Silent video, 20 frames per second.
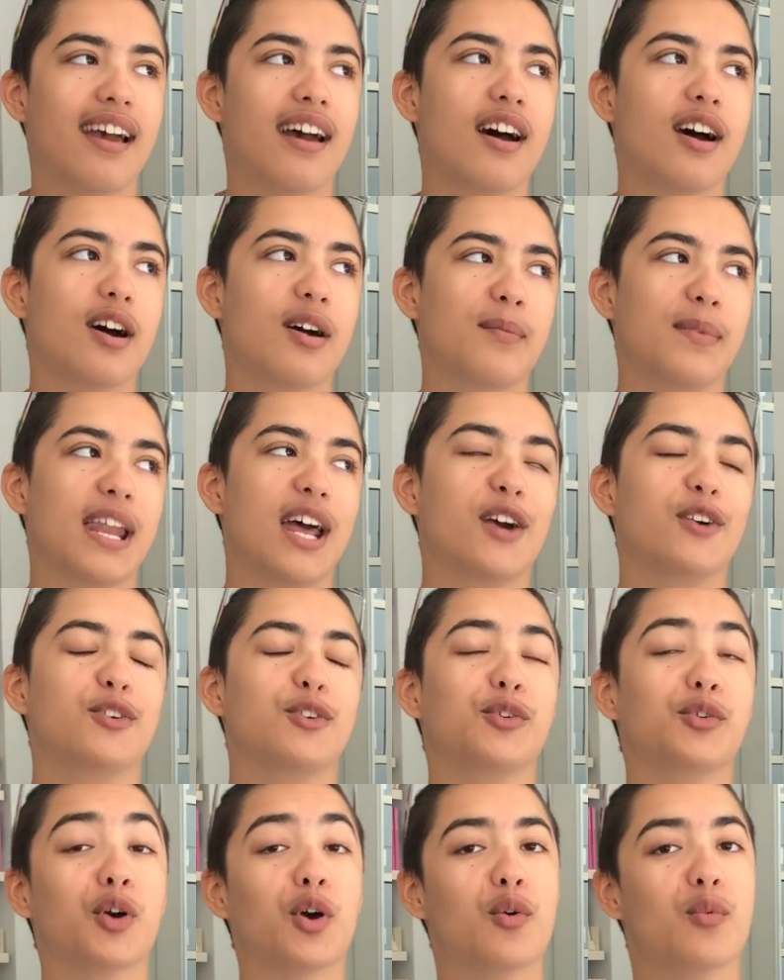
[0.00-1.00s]
how you
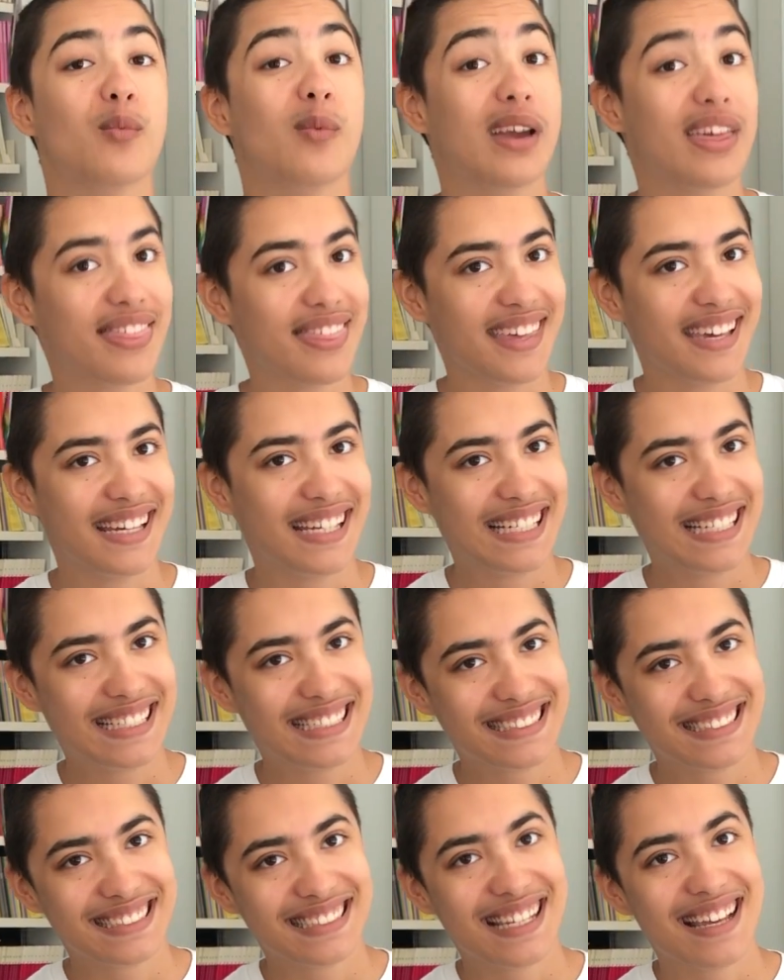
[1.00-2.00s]
grow with it.
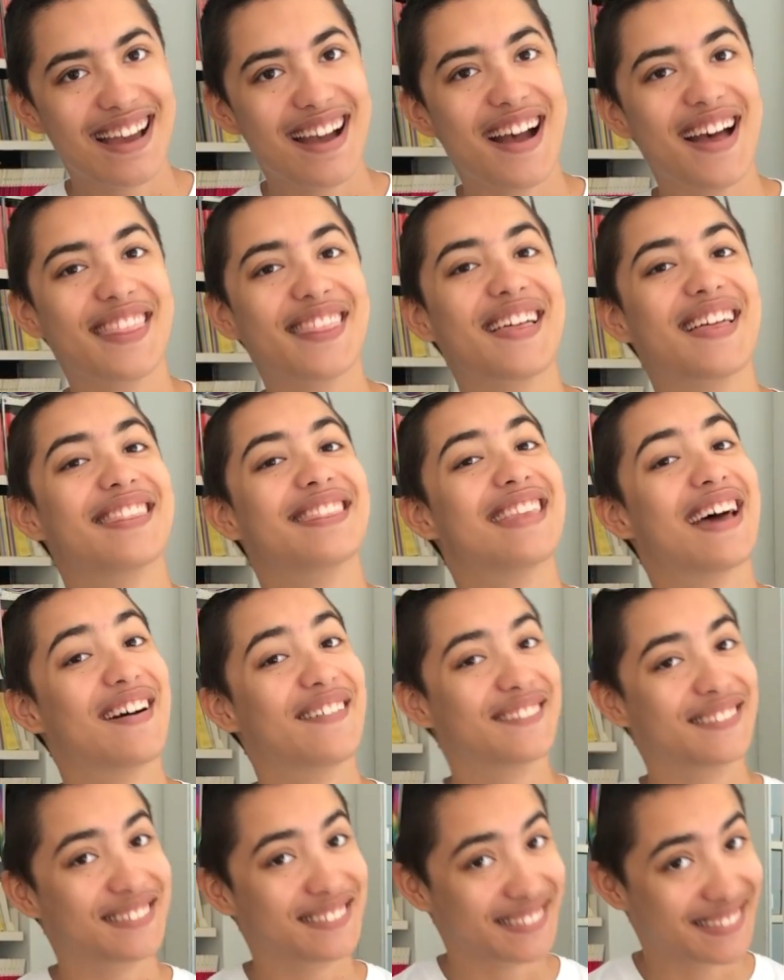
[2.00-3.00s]
I thought
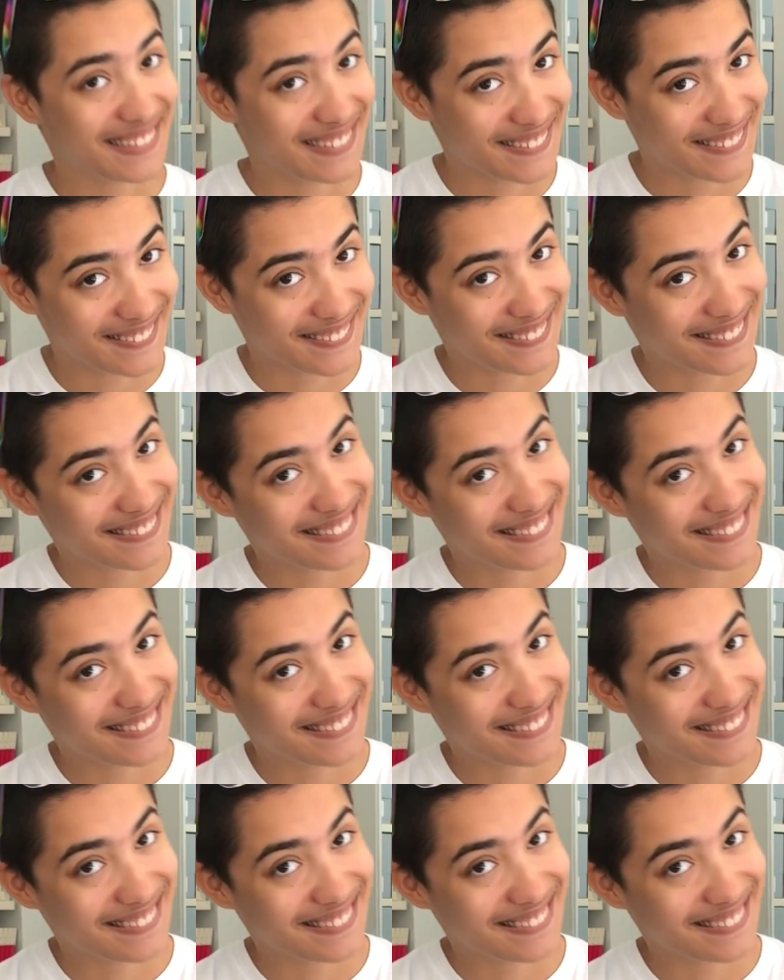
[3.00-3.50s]
that was really cool.